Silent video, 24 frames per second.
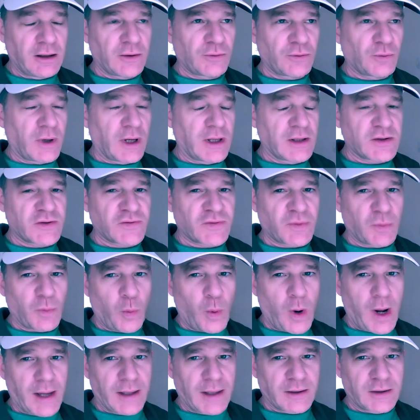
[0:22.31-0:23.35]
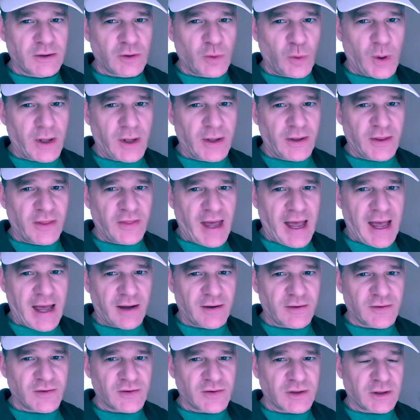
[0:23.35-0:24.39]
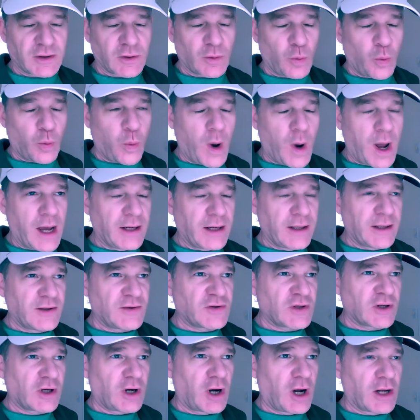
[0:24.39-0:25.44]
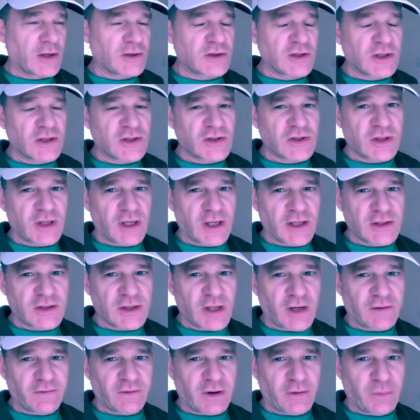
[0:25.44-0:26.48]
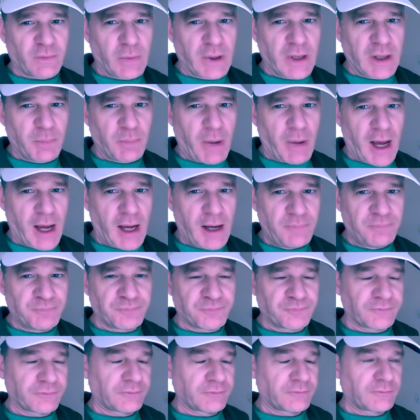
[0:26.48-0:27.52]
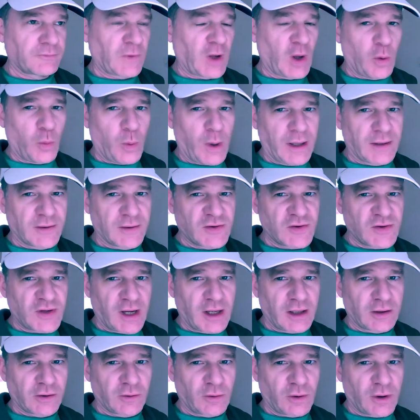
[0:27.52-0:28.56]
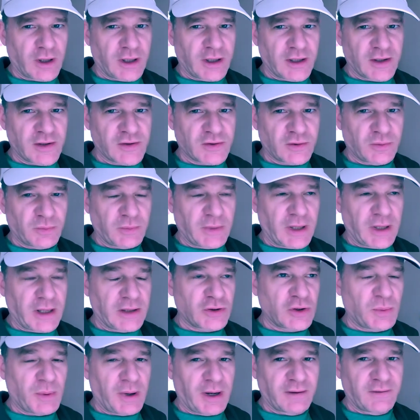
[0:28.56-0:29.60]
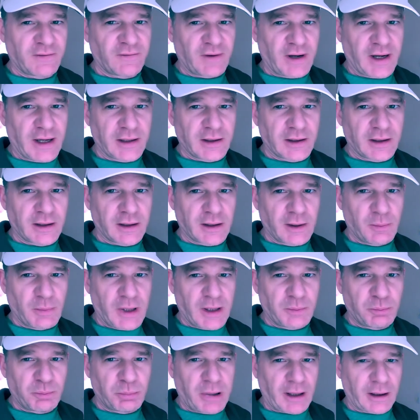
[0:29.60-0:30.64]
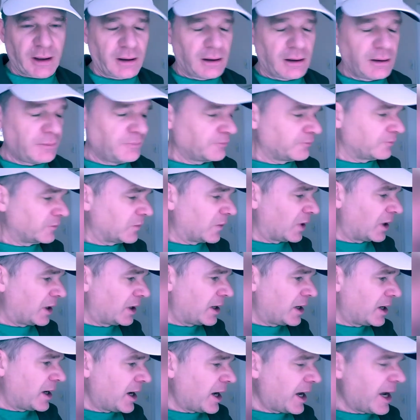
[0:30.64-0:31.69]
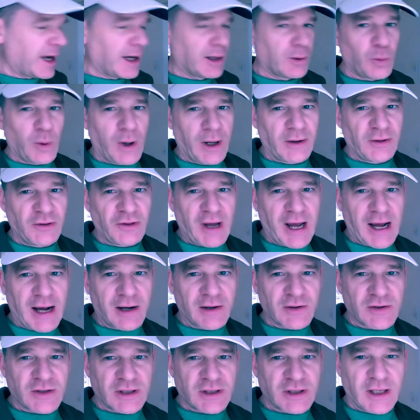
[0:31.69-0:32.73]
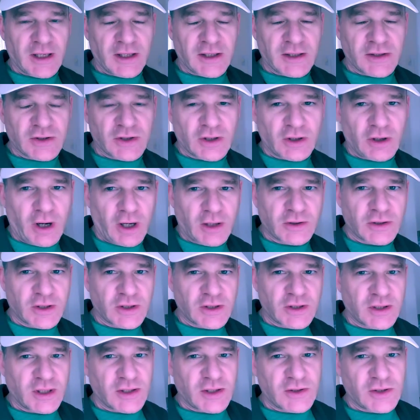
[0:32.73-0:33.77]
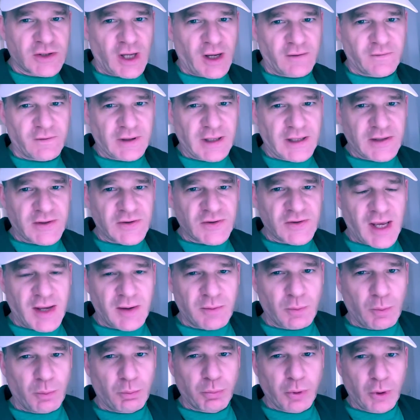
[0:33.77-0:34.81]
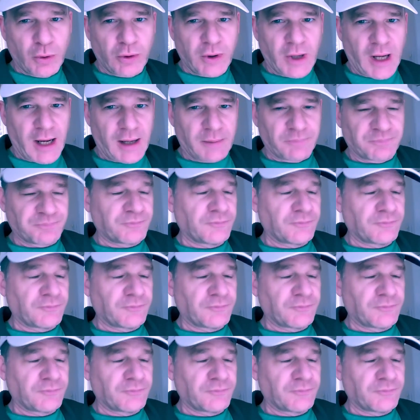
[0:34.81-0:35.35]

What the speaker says: It runs from 1 to 1,000. 1 is the consciousness of an amoeba, a one-celled organism that you might find in a mud puddle. And 1,000 is the consciousness of, let's say, Buddha.